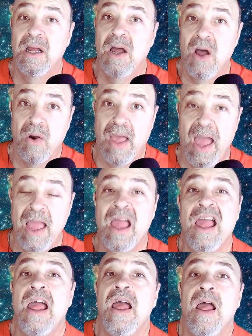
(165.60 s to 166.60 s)
Okay,
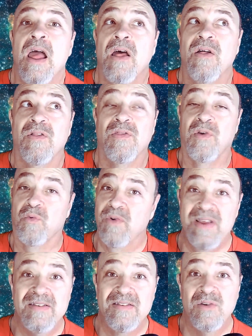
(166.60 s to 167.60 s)
the
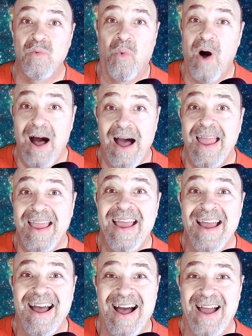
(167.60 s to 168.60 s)
reason why
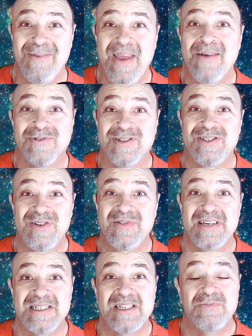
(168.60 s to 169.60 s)
I'm able to do
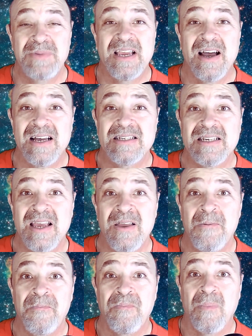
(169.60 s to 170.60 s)
this is because
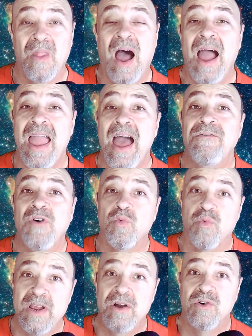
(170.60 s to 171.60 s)
I have a
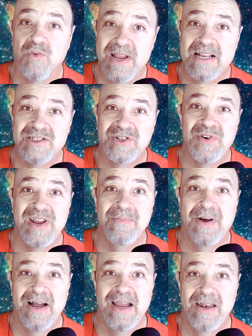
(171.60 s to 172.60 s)
real green screen
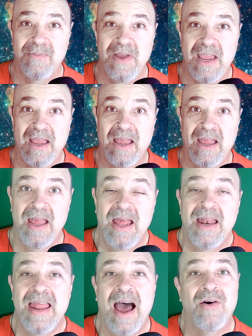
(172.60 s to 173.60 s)
behind me.
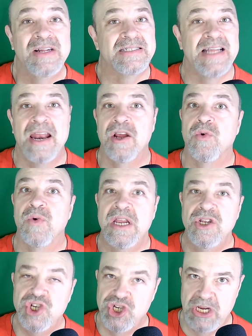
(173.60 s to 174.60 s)
Now, it's not a green
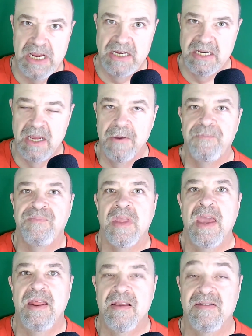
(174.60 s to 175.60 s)
sheet.
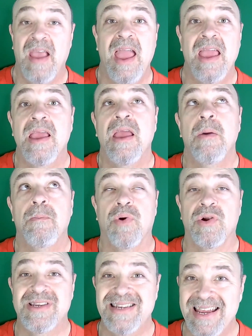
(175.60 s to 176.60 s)
It is a
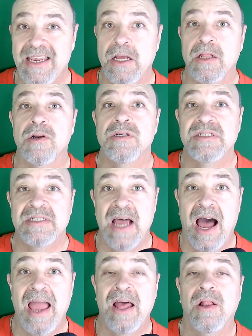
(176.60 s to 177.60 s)
particular
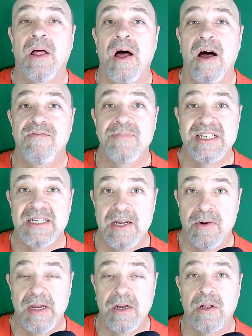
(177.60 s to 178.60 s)
style of
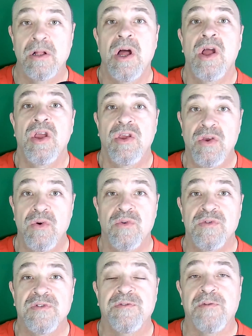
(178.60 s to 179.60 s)
material
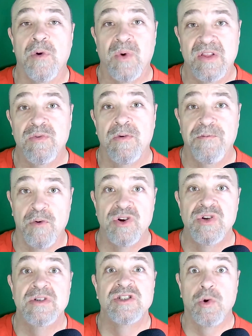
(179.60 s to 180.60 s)
used for what's referred
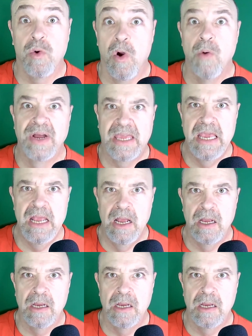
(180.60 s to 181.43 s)
to as chroma keying.